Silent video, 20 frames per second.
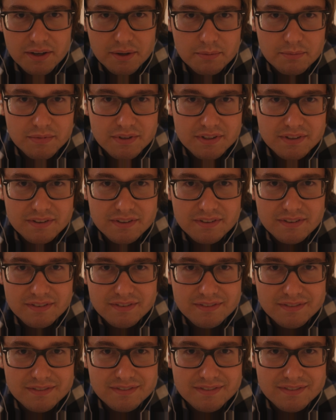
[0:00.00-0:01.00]
come and
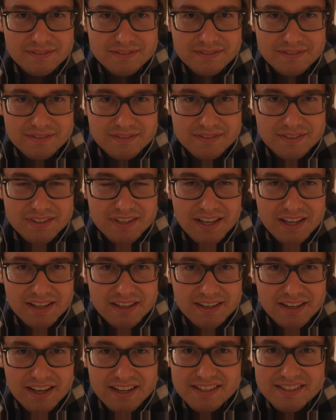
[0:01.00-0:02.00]
say
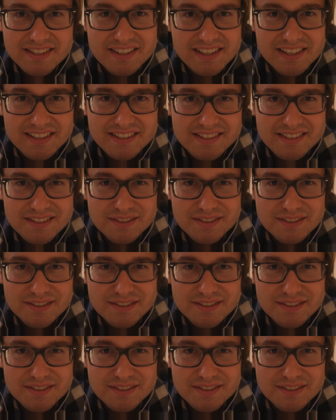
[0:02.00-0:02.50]
nice things.